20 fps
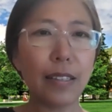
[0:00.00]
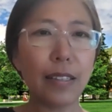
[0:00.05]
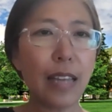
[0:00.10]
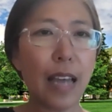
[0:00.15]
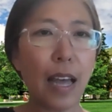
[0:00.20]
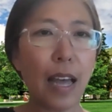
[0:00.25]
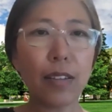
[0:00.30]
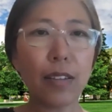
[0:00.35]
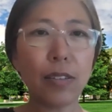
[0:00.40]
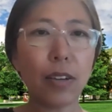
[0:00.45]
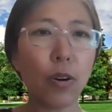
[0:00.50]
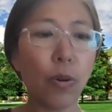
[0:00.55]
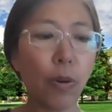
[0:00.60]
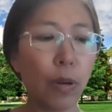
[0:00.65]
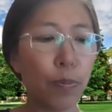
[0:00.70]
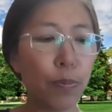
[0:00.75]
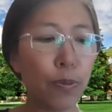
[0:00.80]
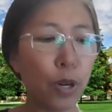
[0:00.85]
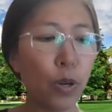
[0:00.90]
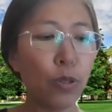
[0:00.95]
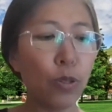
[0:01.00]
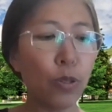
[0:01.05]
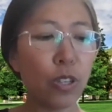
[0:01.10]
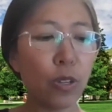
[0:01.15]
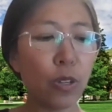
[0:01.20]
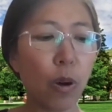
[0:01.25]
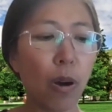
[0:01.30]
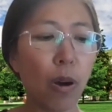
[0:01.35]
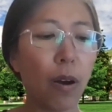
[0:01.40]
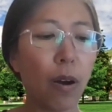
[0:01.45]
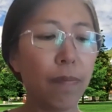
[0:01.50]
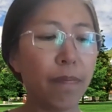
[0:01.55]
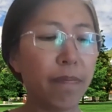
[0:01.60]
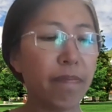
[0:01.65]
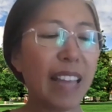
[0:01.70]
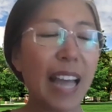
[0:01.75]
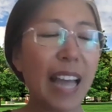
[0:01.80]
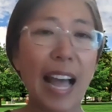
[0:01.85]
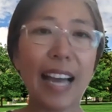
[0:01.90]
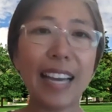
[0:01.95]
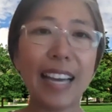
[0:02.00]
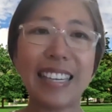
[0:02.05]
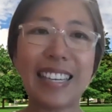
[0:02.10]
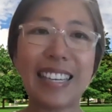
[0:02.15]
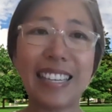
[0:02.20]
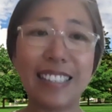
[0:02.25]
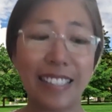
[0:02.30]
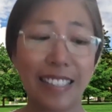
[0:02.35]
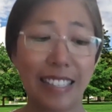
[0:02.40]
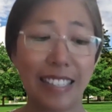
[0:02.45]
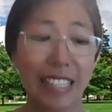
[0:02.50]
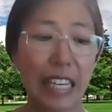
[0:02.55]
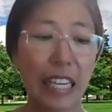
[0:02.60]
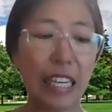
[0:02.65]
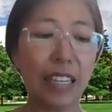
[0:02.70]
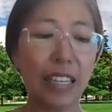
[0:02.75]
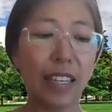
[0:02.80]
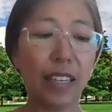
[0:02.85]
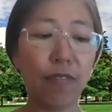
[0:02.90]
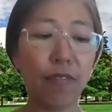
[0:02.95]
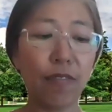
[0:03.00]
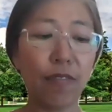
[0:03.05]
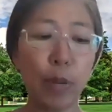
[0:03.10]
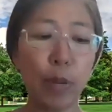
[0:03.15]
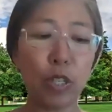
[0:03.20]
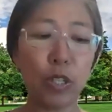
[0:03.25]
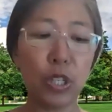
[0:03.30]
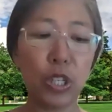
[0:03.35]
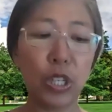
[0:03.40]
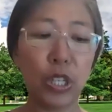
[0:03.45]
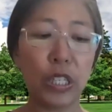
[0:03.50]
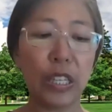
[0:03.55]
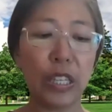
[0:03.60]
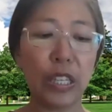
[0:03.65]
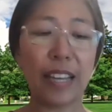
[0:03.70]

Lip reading: that whole approach called IEC, Information,